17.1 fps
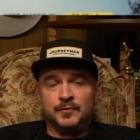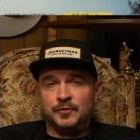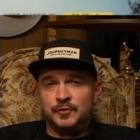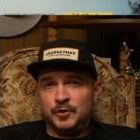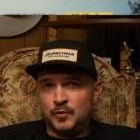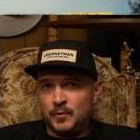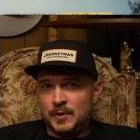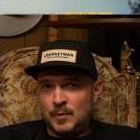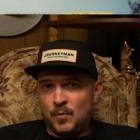
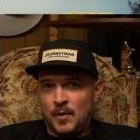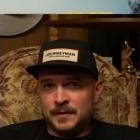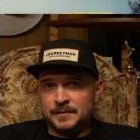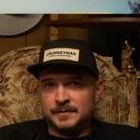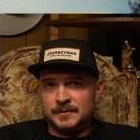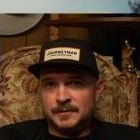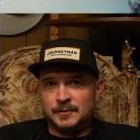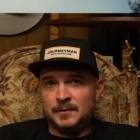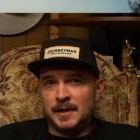do we want
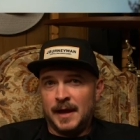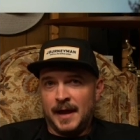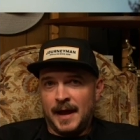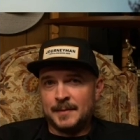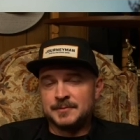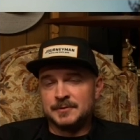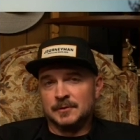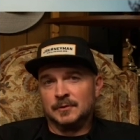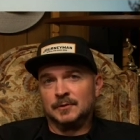to do it?
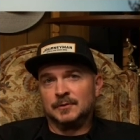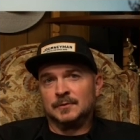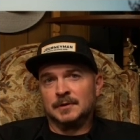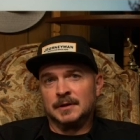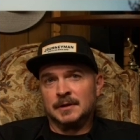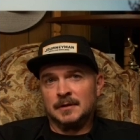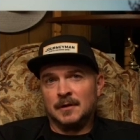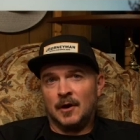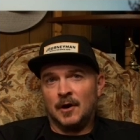Absolutely.